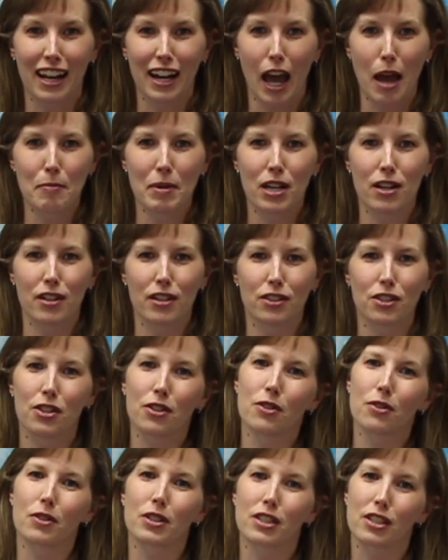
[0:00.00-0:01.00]
and I'm here
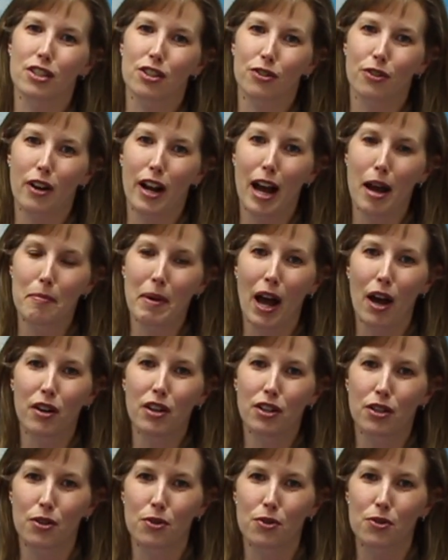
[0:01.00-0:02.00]
to describe how to
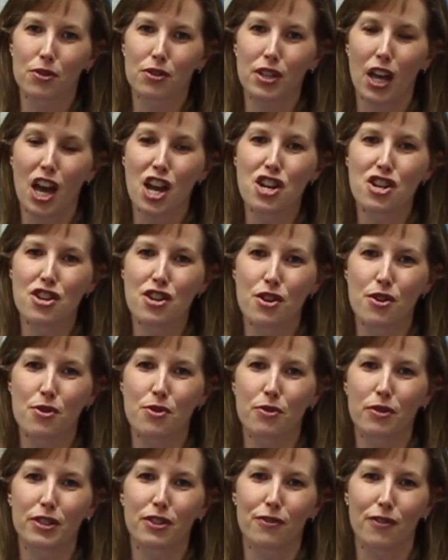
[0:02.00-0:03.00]
use a
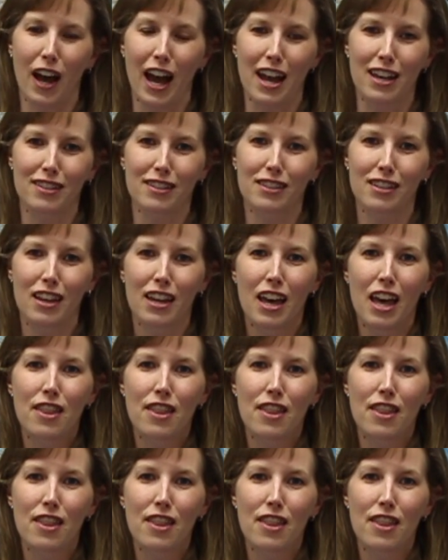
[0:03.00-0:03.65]
new device